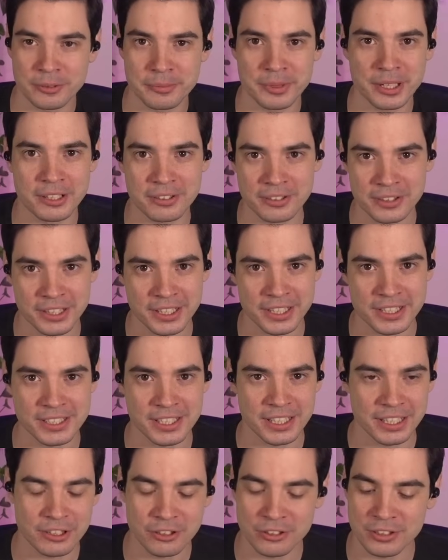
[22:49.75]
about things
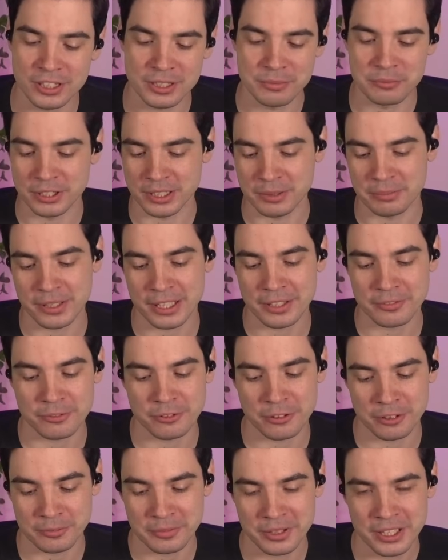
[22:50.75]
like Kotlin
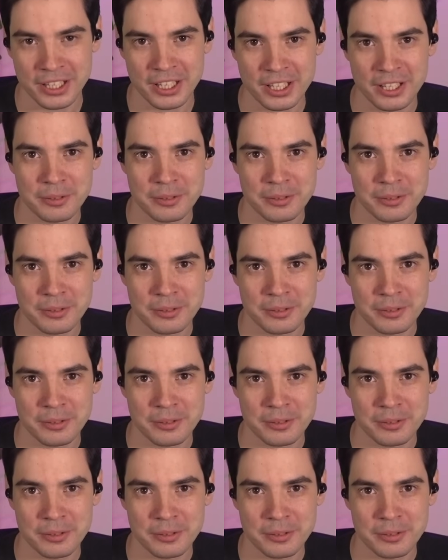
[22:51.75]
multi-platform.